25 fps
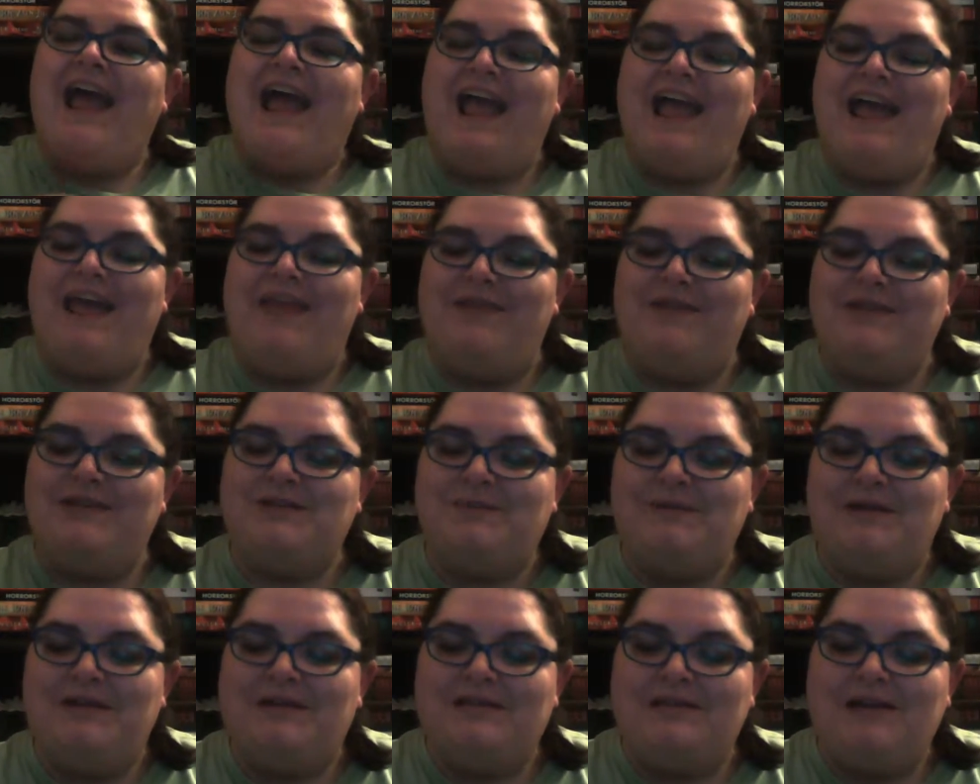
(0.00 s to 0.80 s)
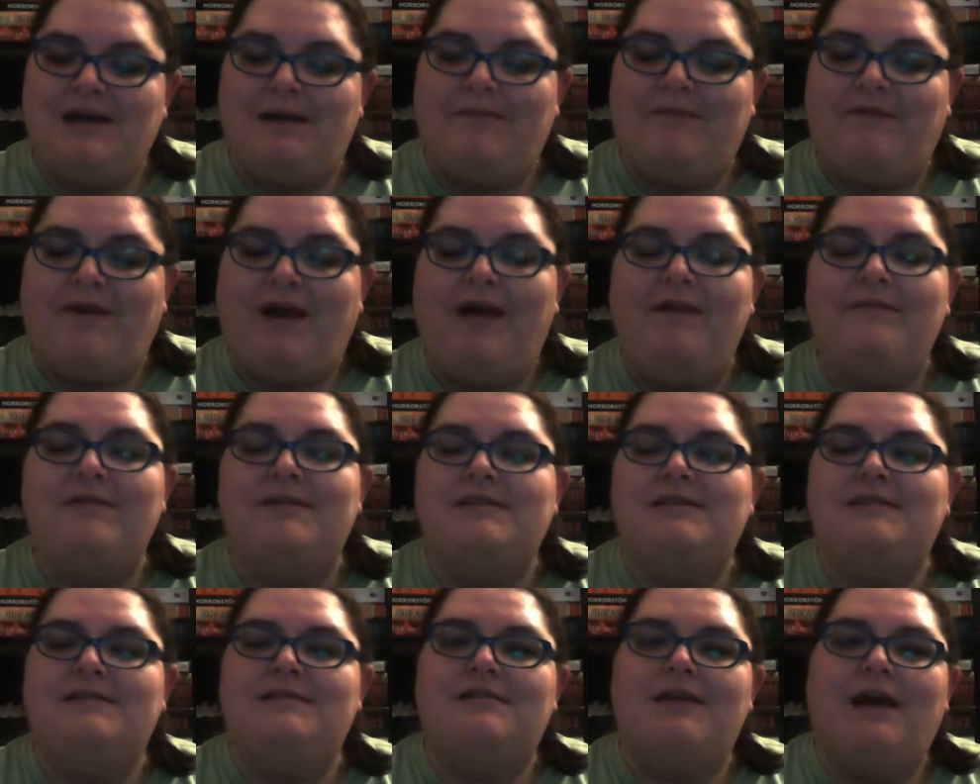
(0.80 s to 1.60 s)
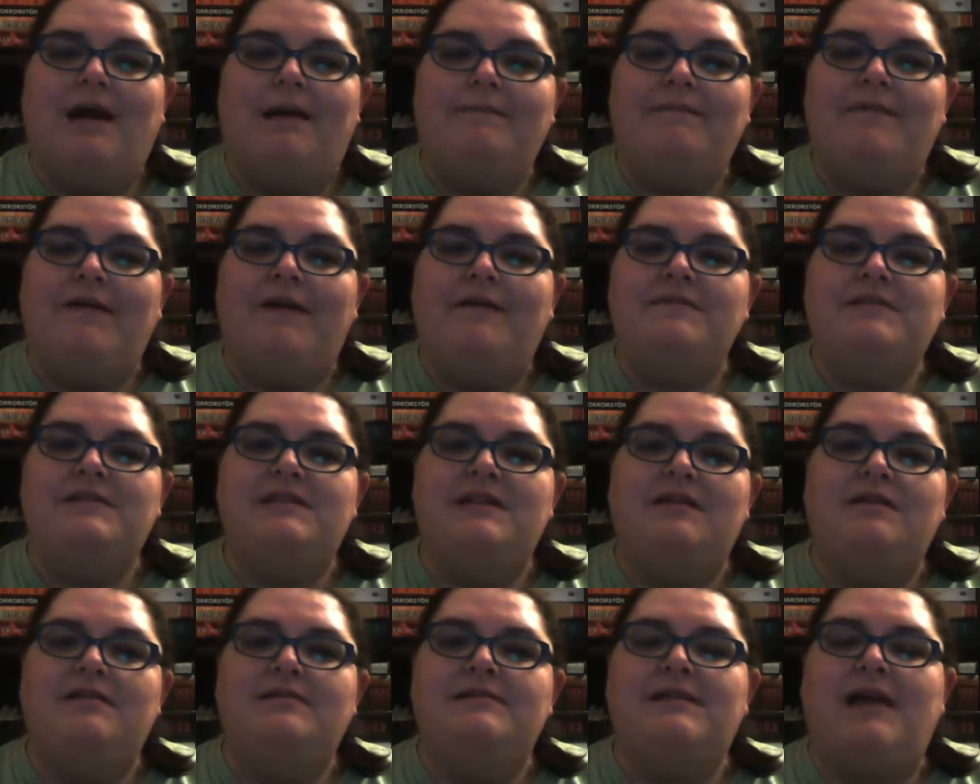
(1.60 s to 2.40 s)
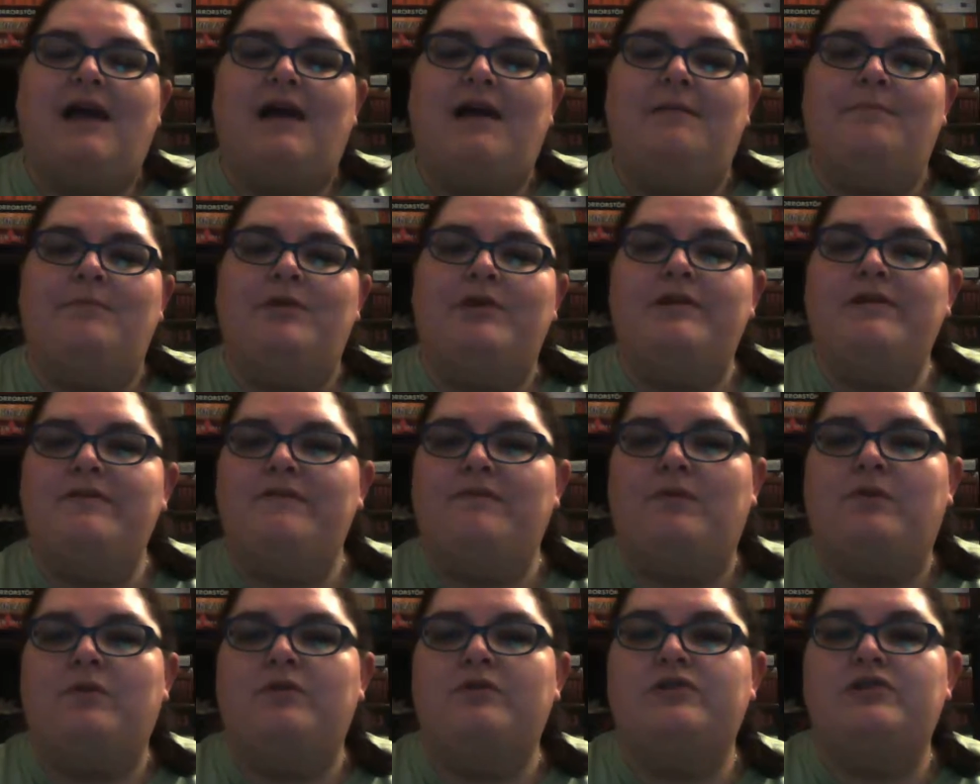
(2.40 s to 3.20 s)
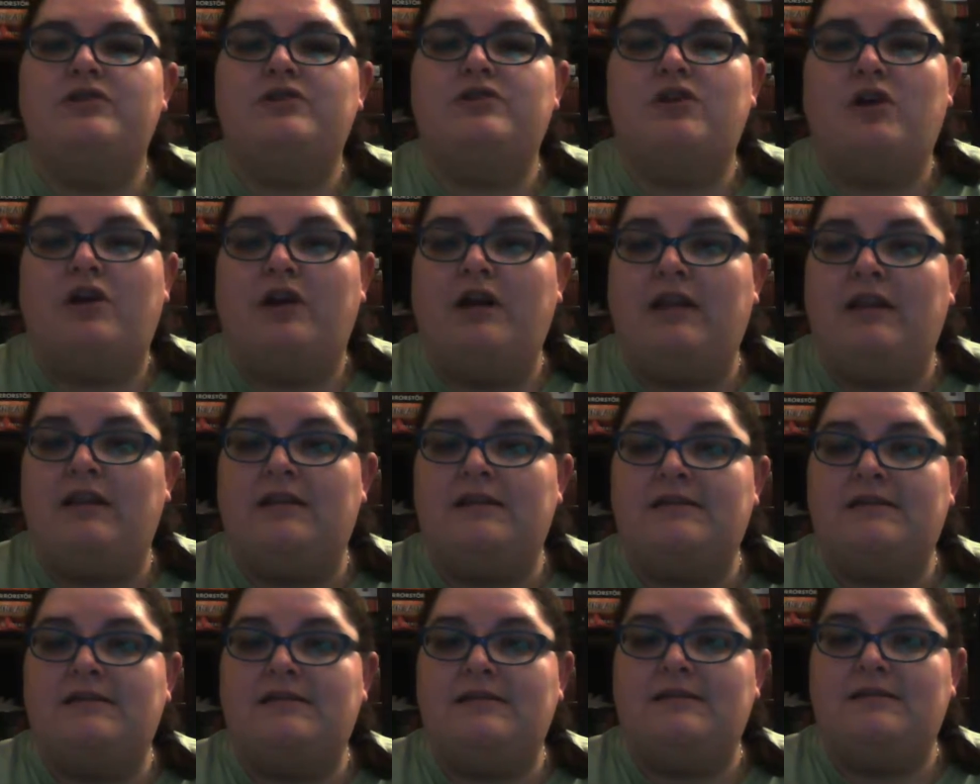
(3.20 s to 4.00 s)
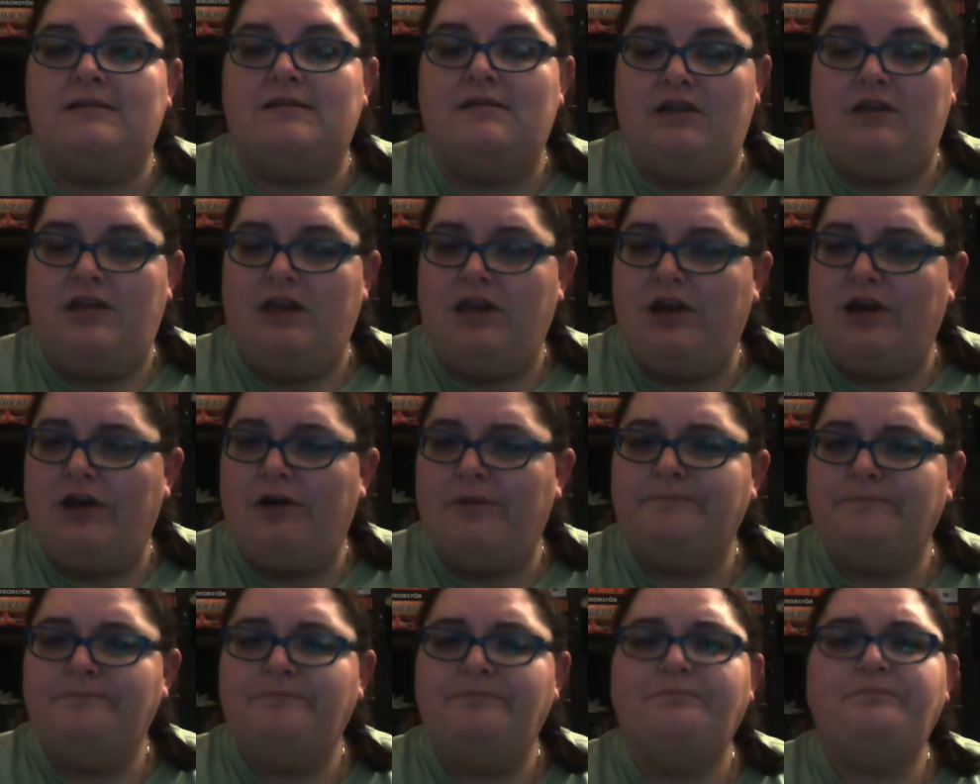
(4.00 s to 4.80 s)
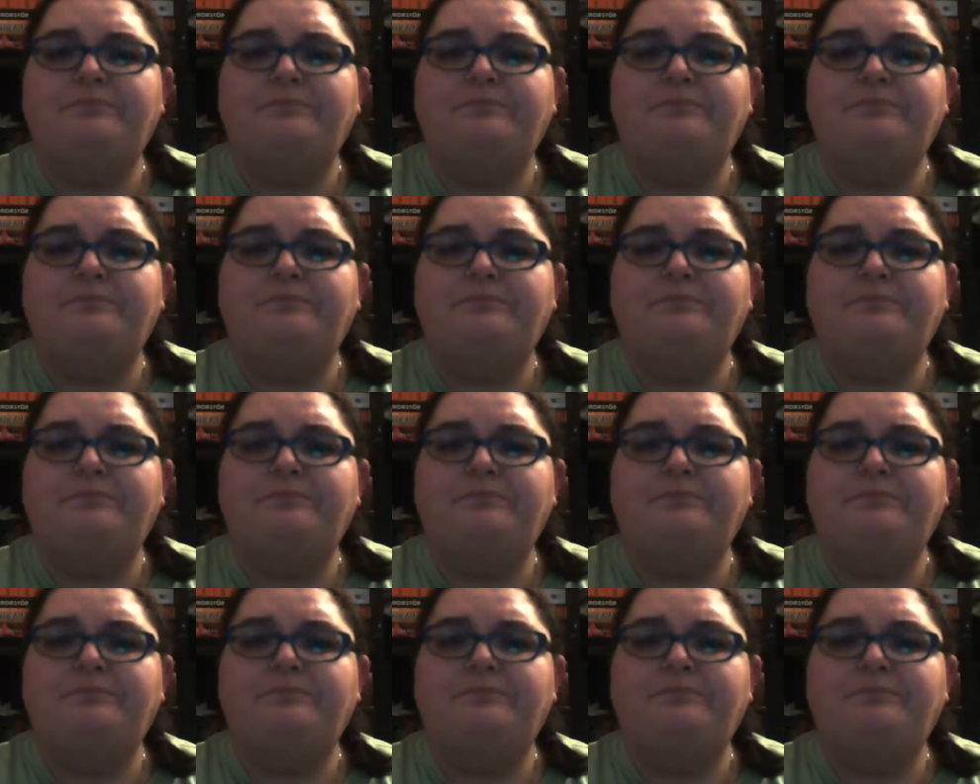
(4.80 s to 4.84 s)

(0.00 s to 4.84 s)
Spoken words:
And this week's Top 5 is the Top 5 series I'm looking forward to starting this year.